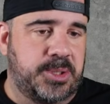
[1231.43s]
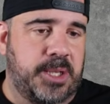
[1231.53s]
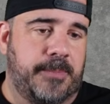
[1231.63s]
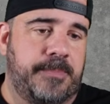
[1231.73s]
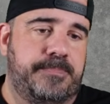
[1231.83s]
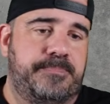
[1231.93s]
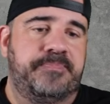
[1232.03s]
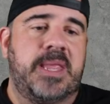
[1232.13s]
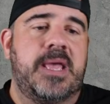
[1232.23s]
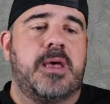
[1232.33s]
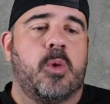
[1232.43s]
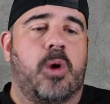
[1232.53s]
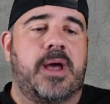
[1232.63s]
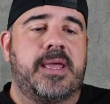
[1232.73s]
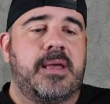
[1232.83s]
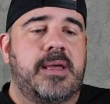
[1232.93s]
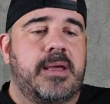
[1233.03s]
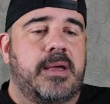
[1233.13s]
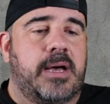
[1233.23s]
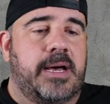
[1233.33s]
So what
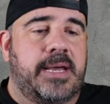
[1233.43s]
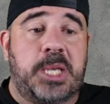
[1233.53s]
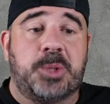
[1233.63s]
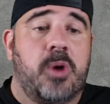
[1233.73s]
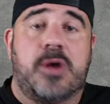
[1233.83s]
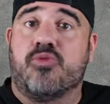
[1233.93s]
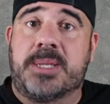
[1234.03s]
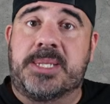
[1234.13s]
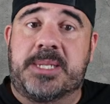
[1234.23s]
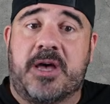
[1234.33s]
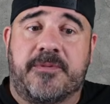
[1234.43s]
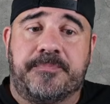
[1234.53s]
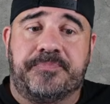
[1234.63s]
each run runs itself.